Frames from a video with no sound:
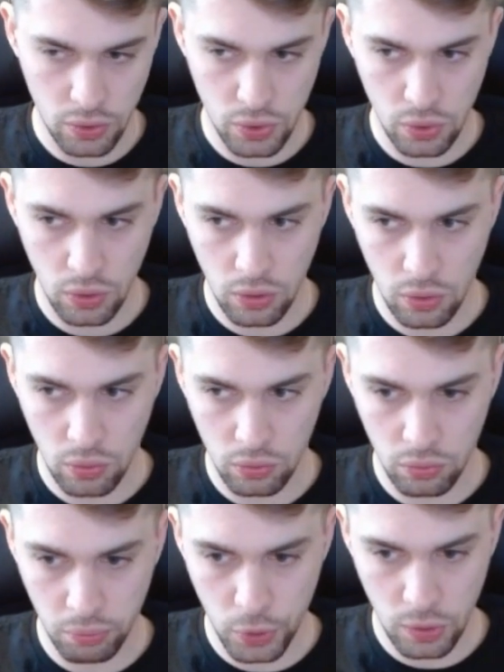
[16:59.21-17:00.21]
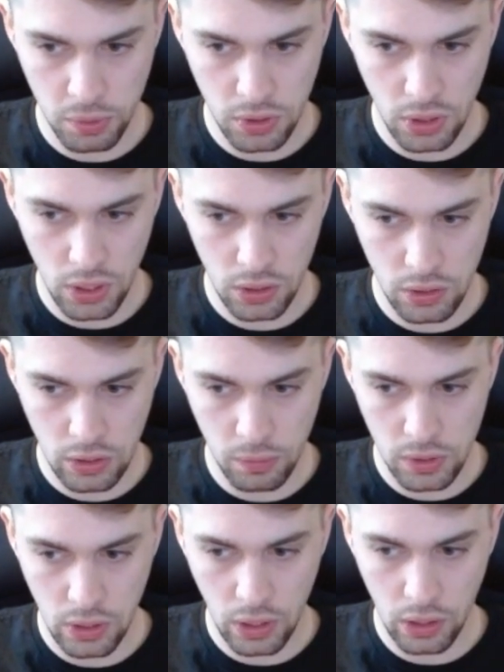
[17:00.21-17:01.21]
So bishop c8
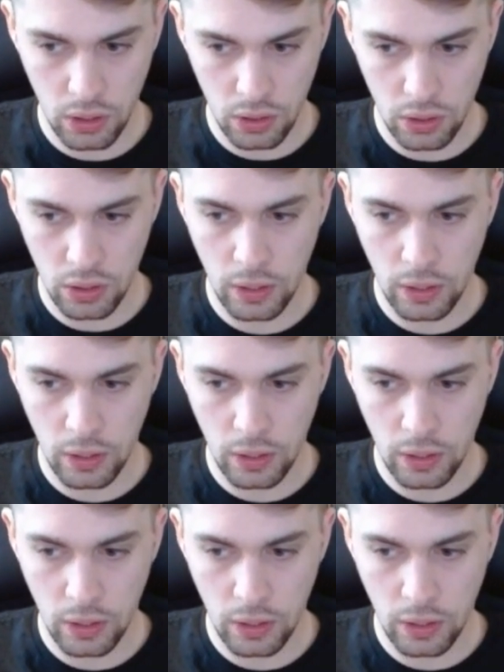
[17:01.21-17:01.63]
seems like